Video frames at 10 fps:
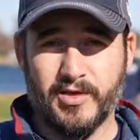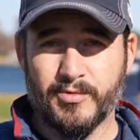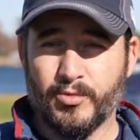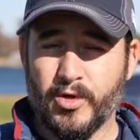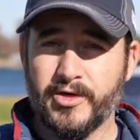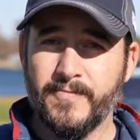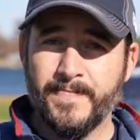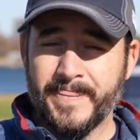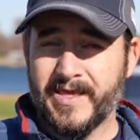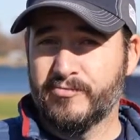it with water
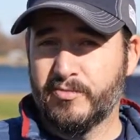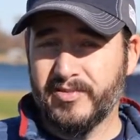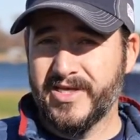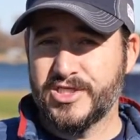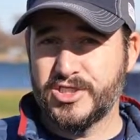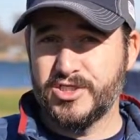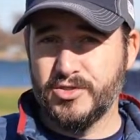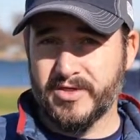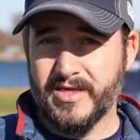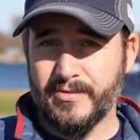and replenish
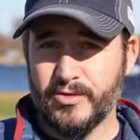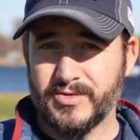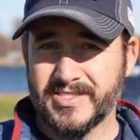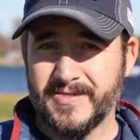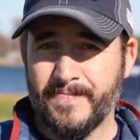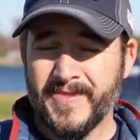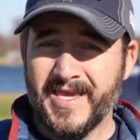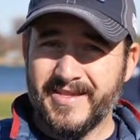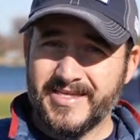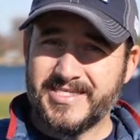your chemicals.
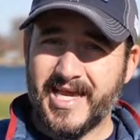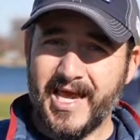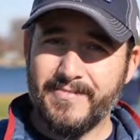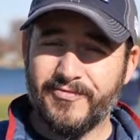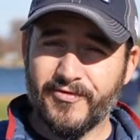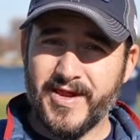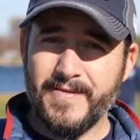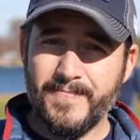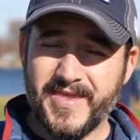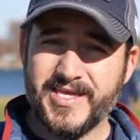That time
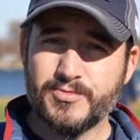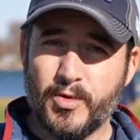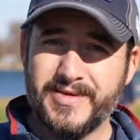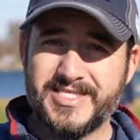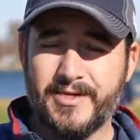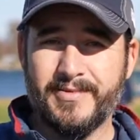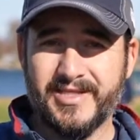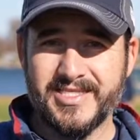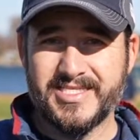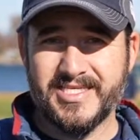frame is what we
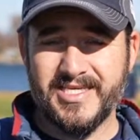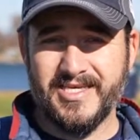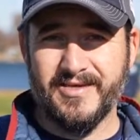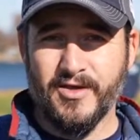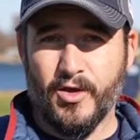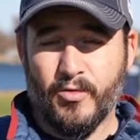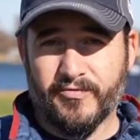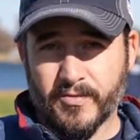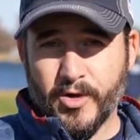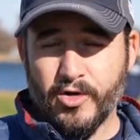typically see
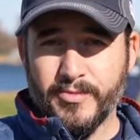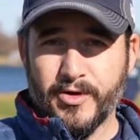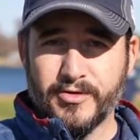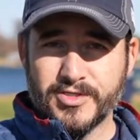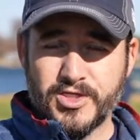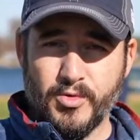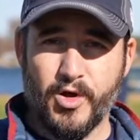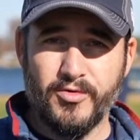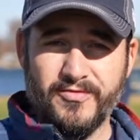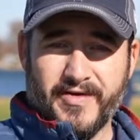from homeowners who
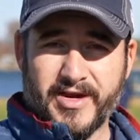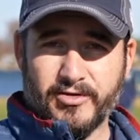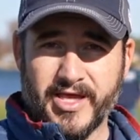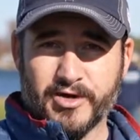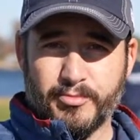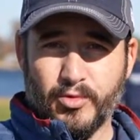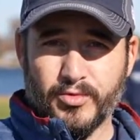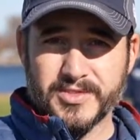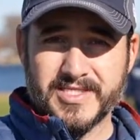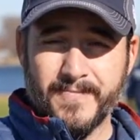own vinyl liner
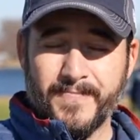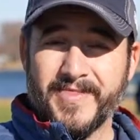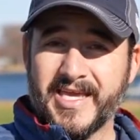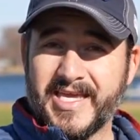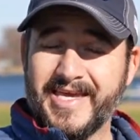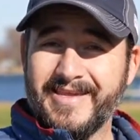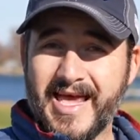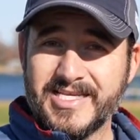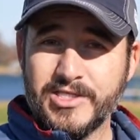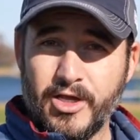pools. They can
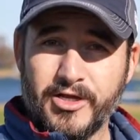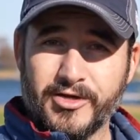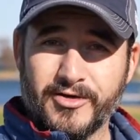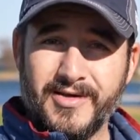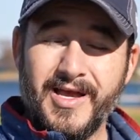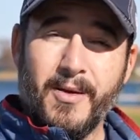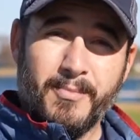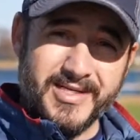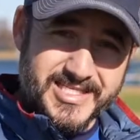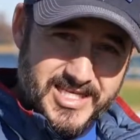last longer,
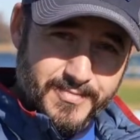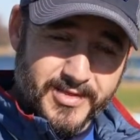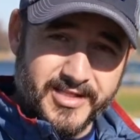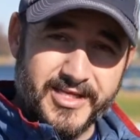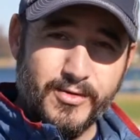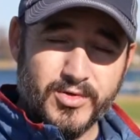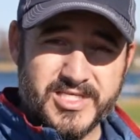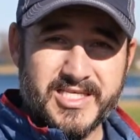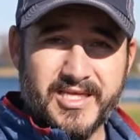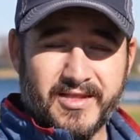but typically we're
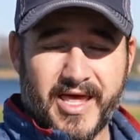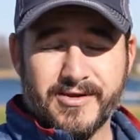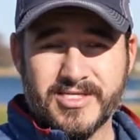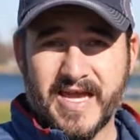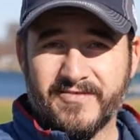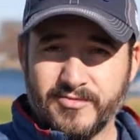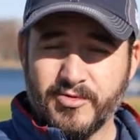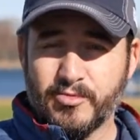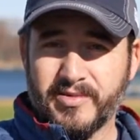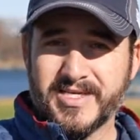seeing liners have to be
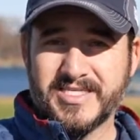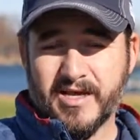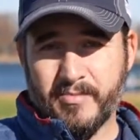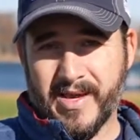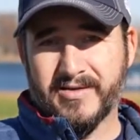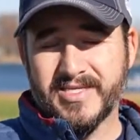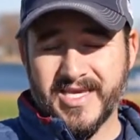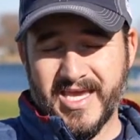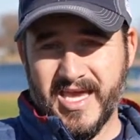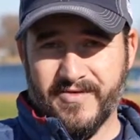replaced about
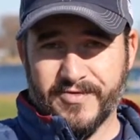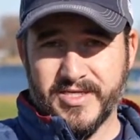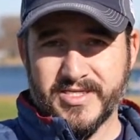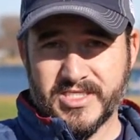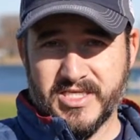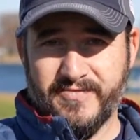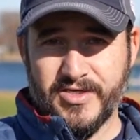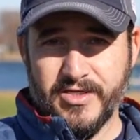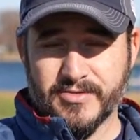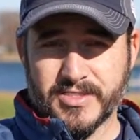every 7
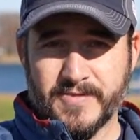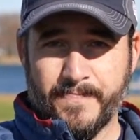years.